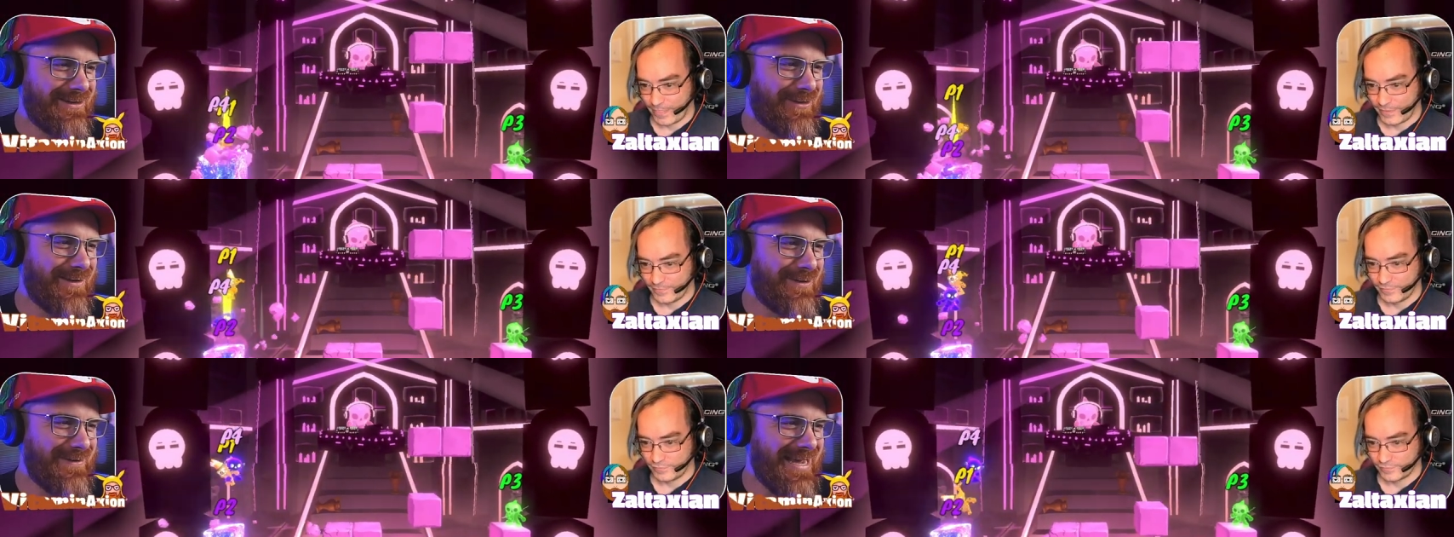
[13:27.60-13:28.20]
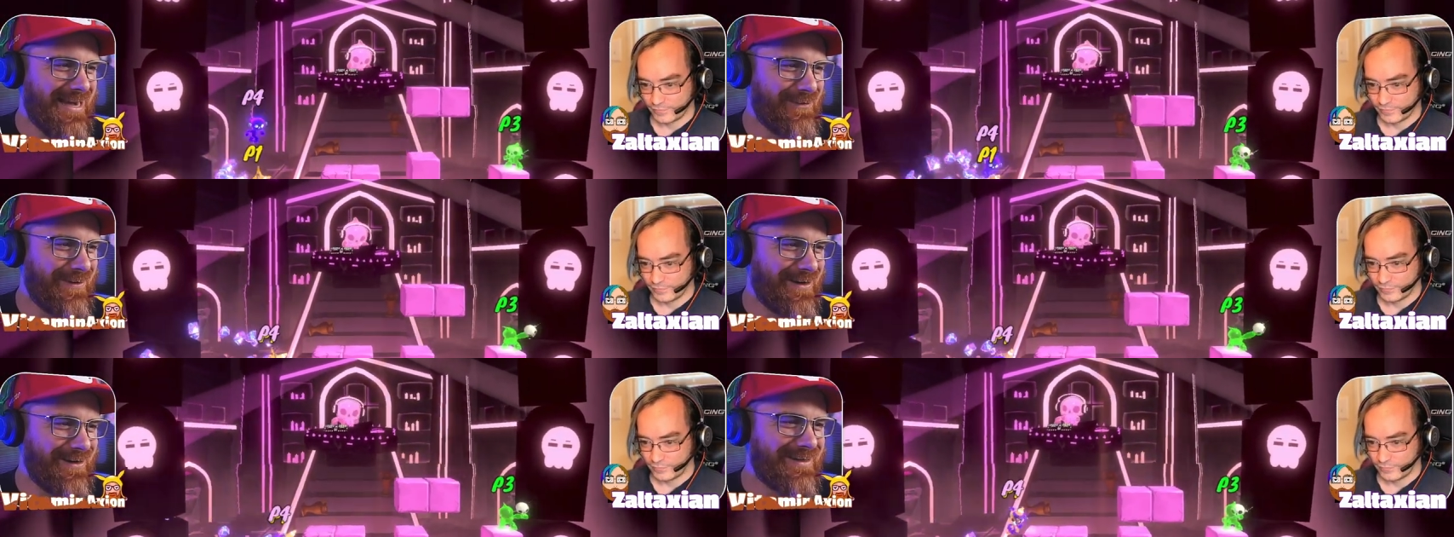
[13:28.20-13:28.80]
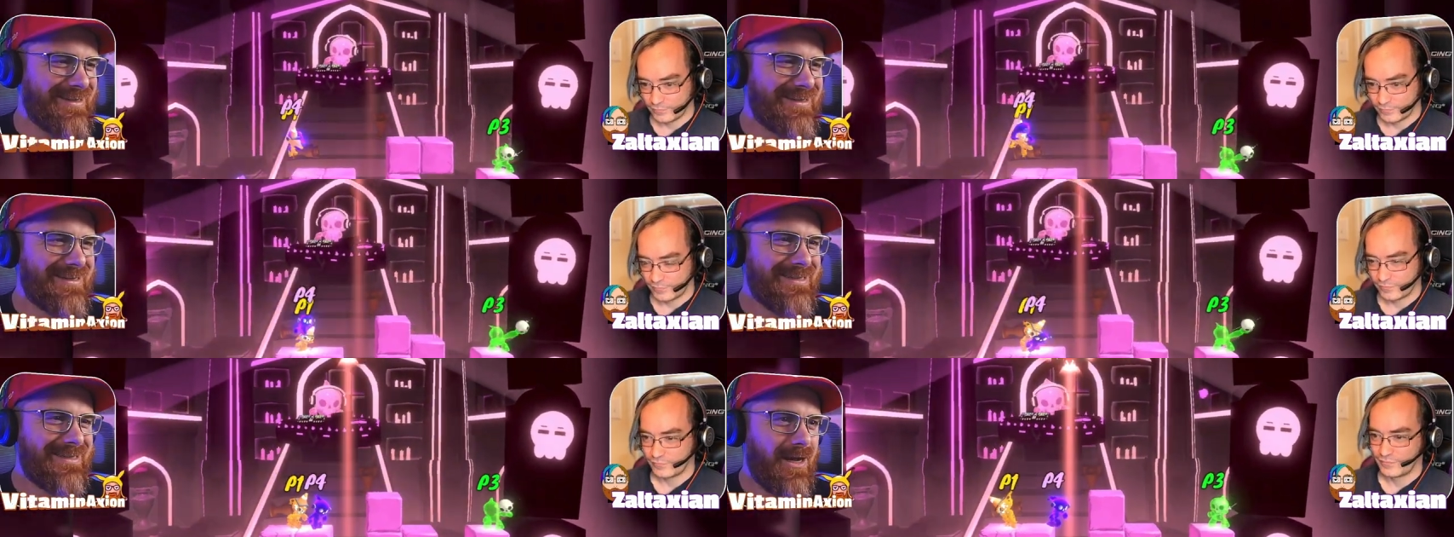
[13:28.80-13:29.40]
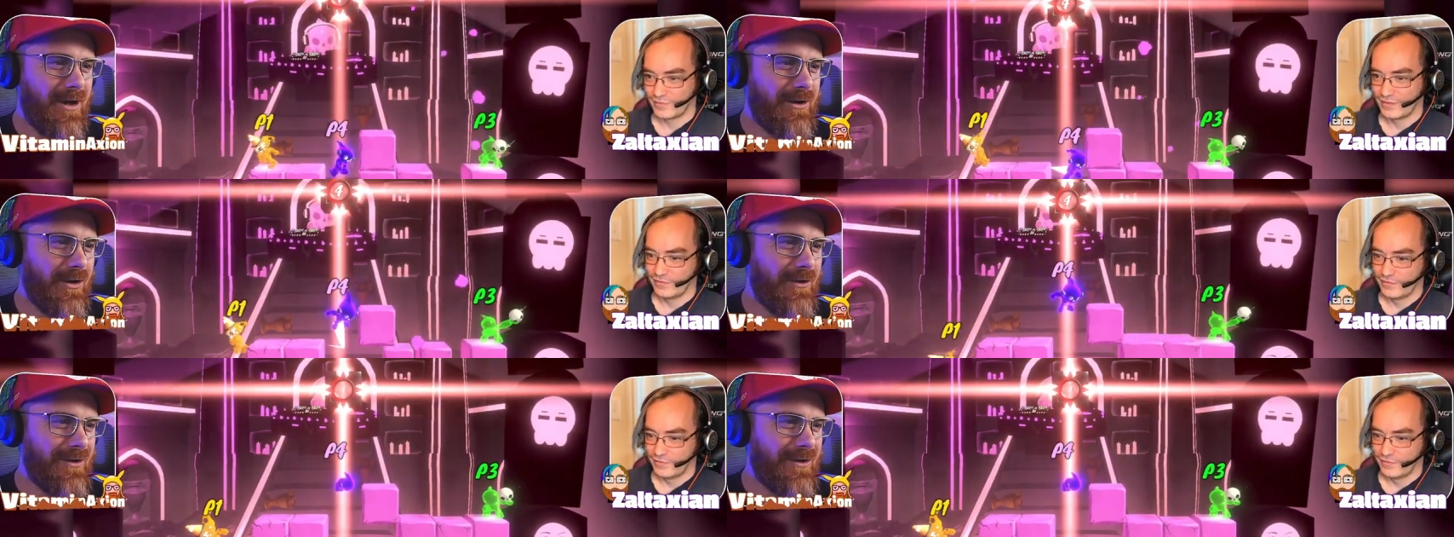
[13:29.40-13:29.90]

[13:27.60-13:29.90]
Speaker 1: You don't want to be anywhere. Oh no!